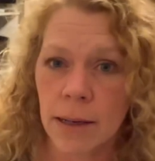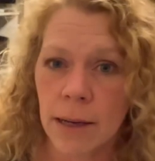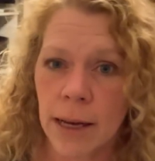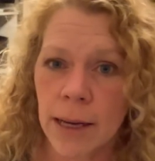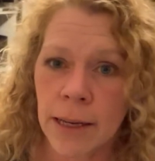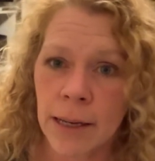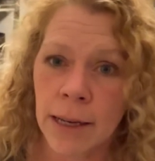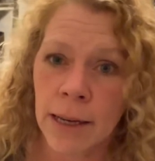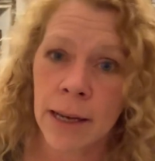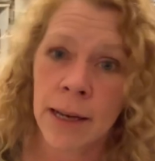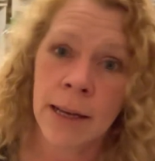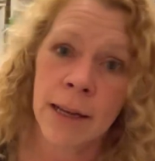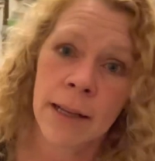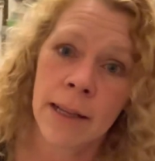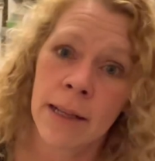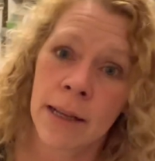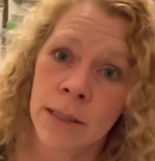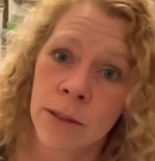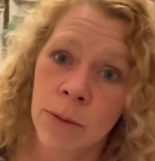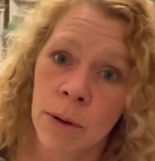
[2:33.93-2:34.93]
hey,
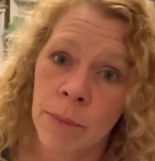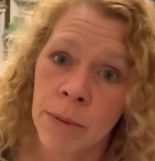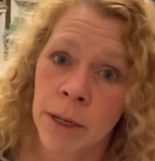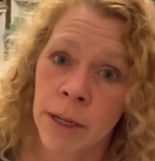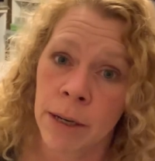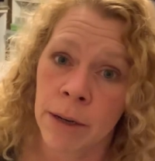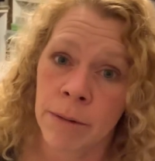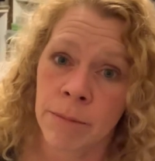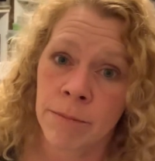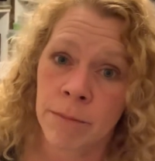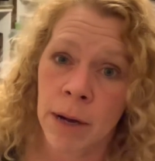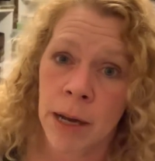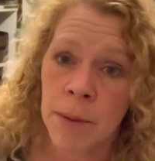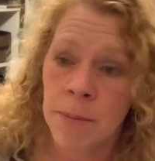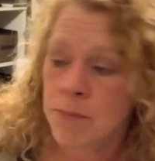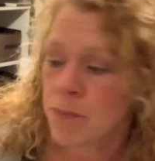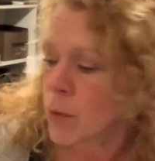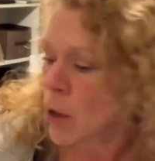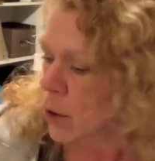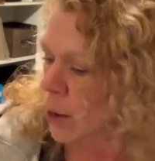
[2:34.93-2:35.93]
that's what we do,
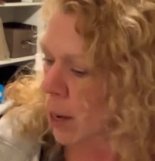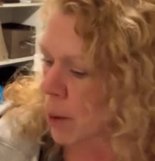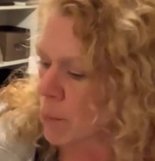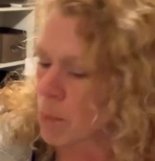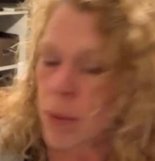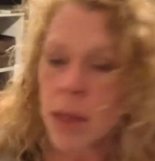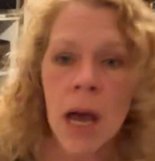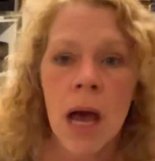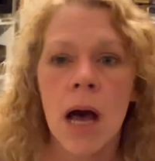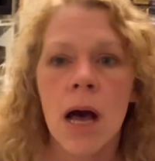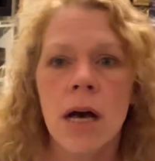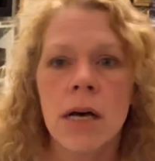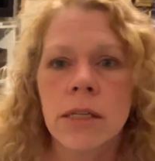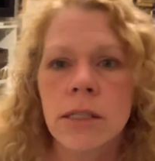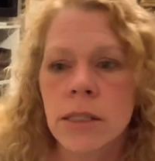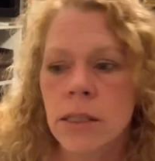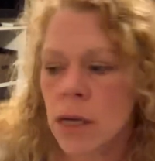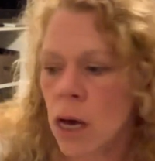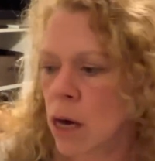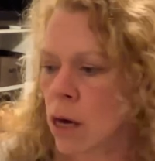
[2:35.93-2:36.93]
right? Okay,
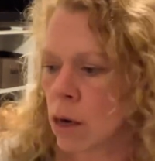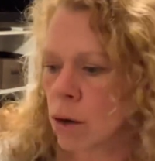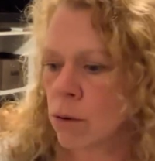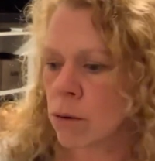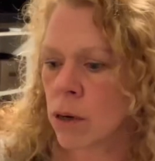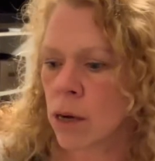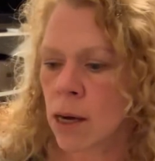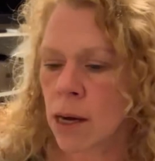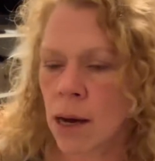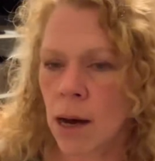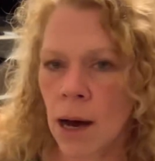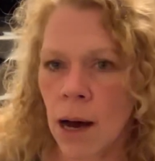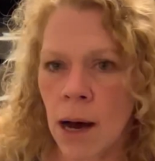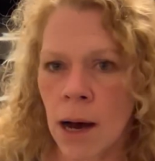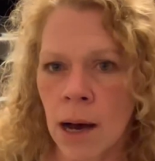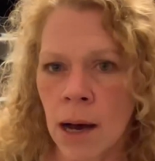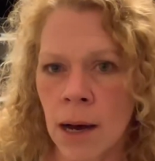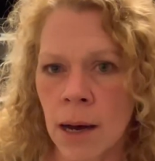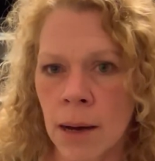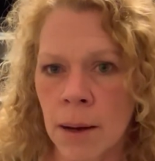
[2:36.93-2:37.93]
so
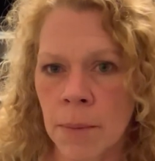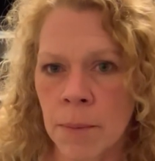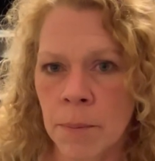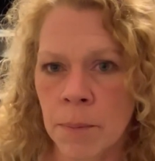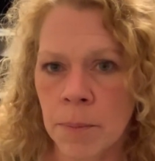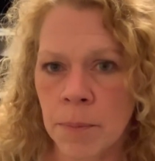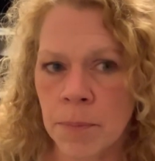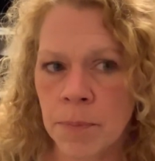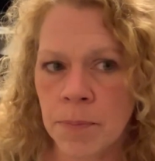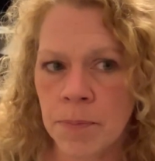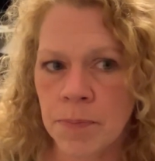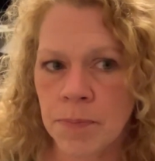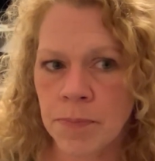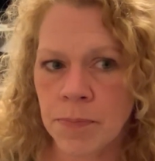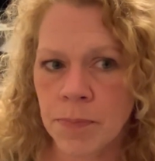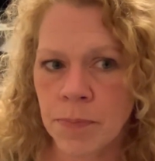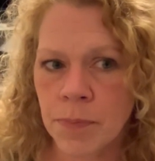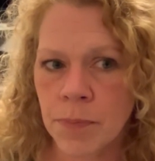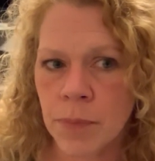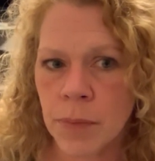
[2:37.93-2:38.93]
um,
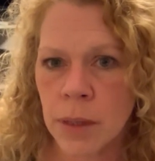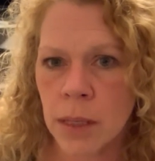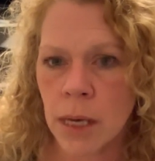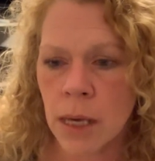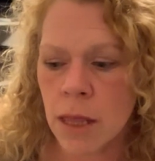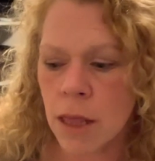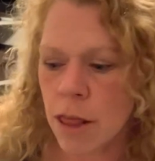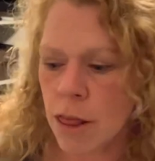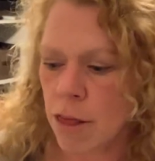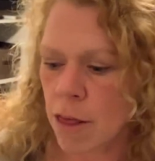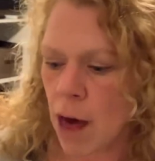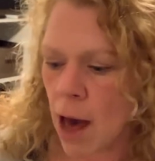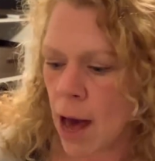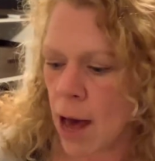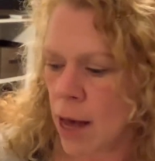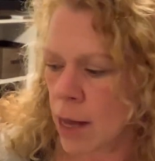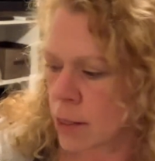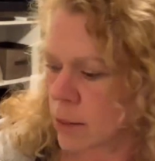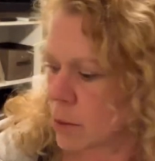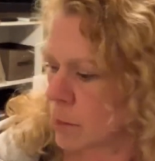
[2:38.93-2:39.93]

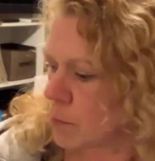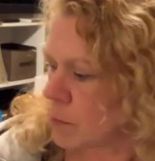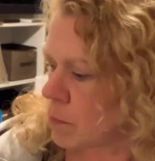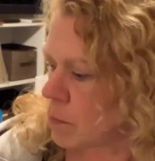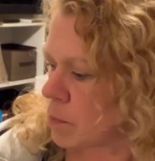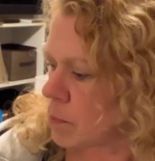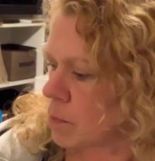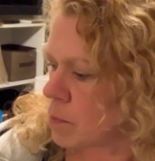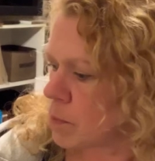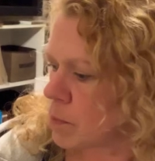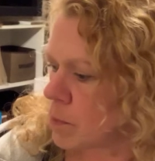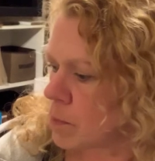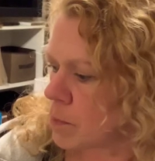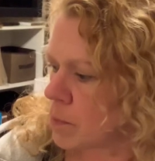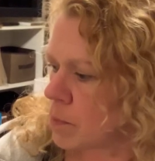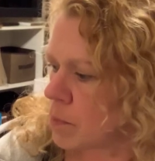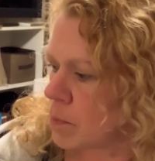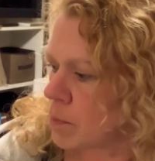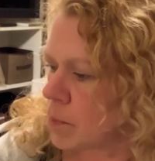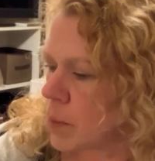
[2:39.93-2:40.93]
that
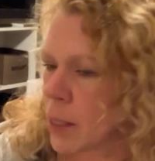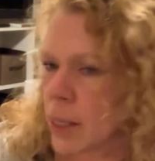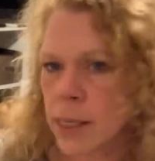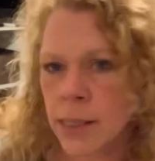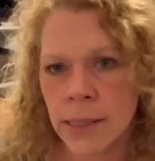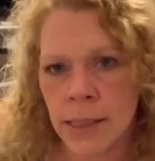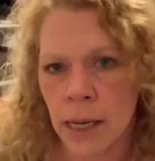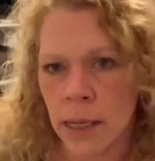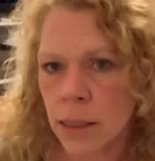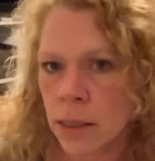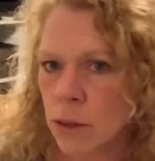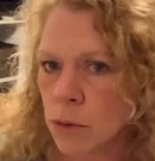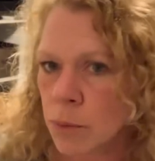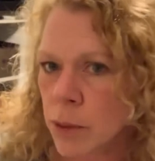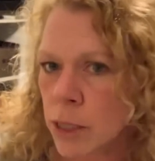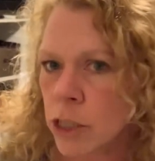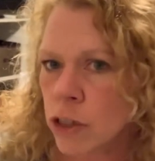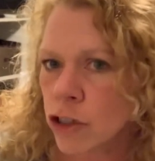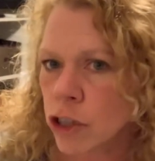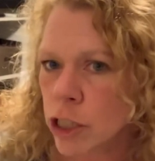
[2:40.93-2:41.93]
being said, a little
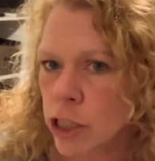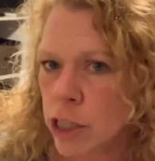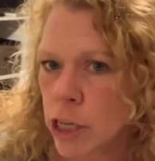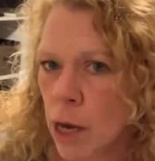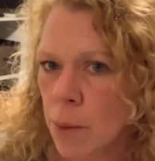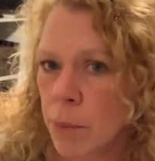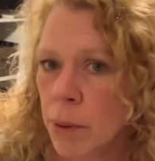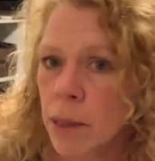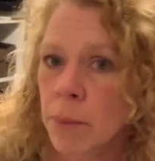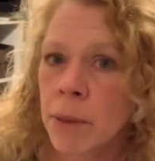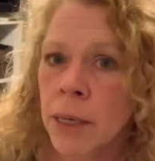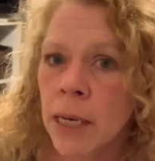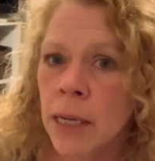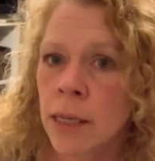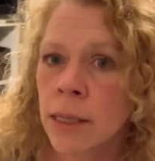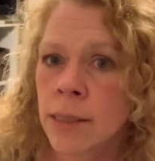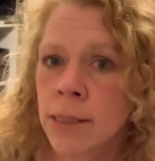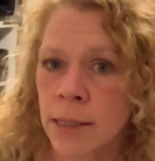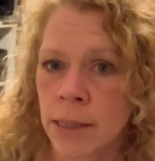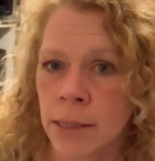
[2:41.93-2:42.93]
bit chit chat, but let me get
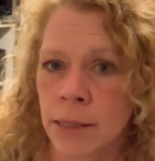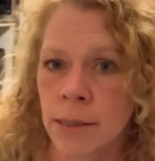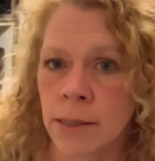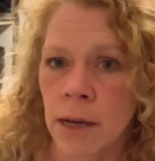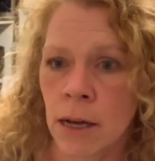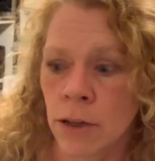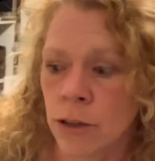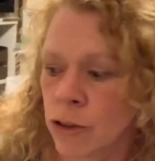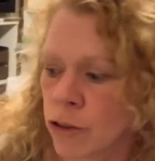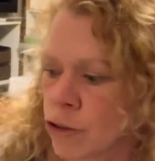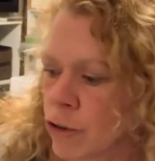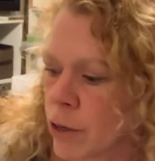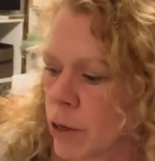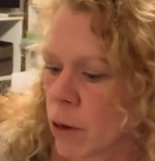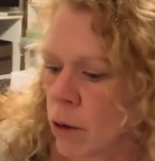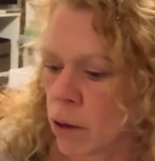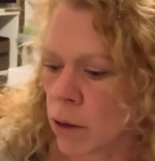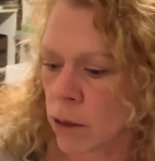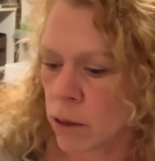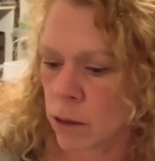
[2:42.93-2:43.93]
into this Dollar Tree
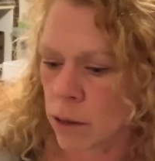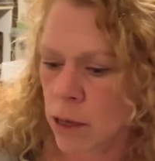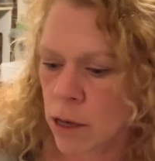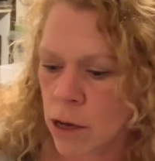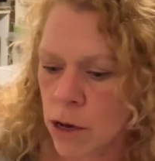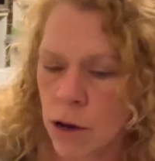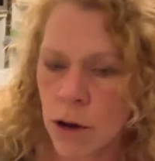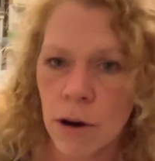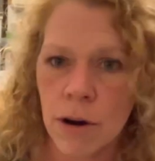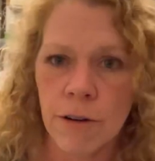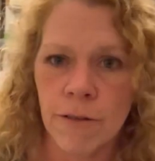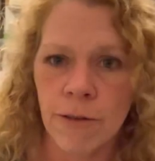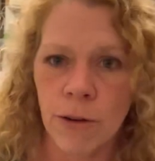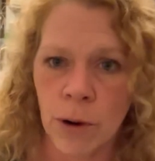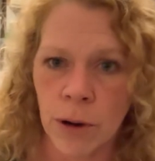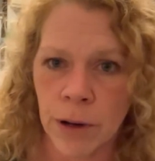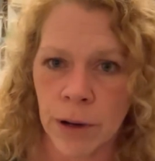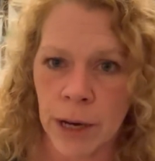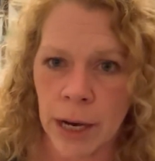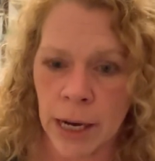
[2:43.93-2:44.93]
haul
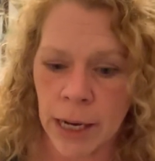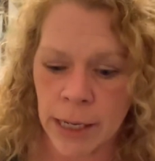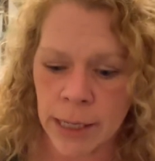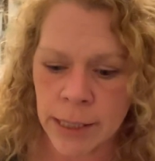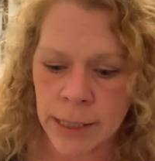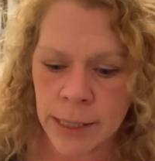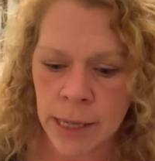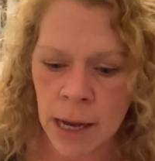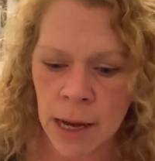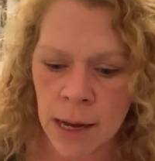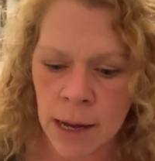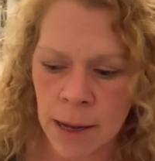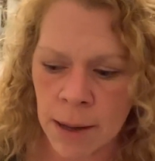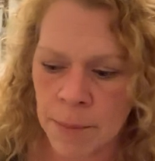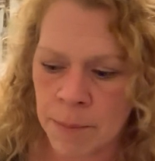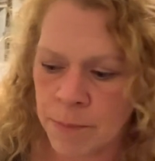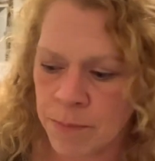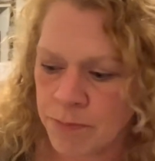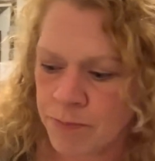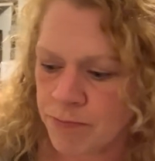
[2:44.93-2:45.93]
for you guys.
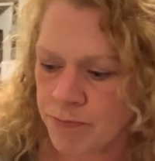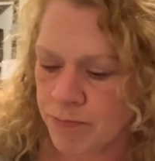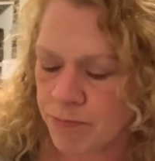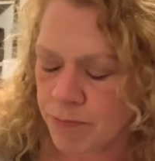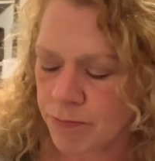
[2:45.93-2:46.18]
Um,